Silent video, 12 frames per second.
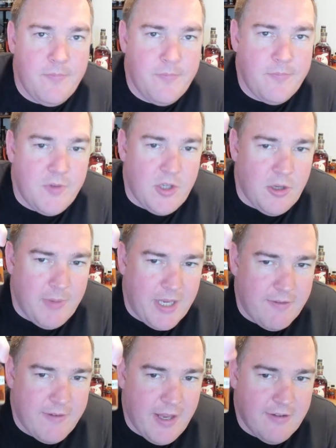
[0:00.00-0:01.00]
you may
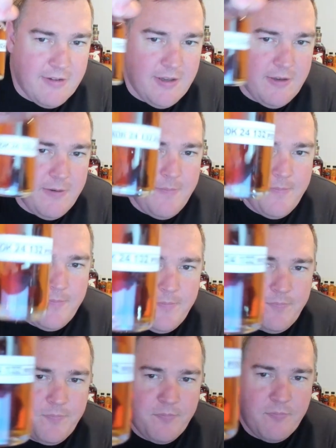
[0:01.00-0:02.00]
have guessed it,
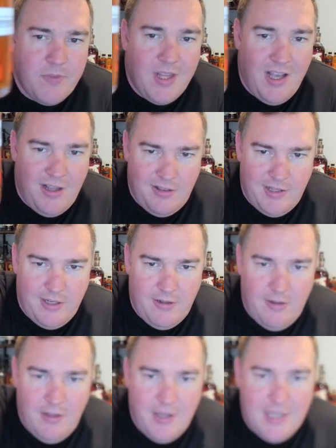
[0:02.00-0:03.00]
a little
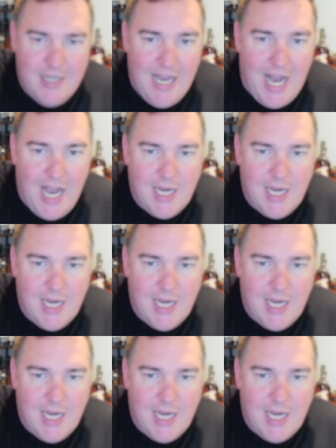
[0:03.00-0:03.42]
KoK.